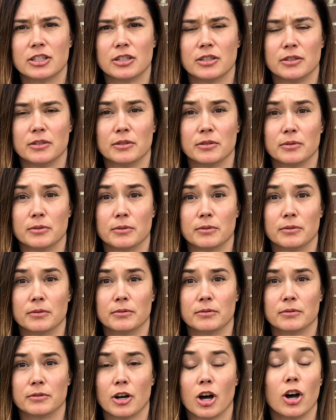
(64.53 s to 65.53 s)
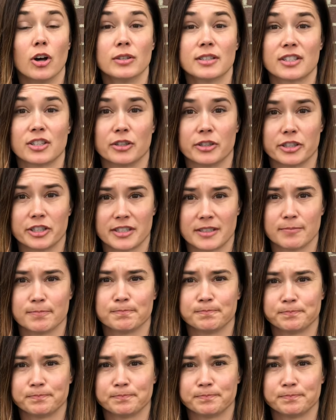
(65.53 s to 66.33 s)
to ulcers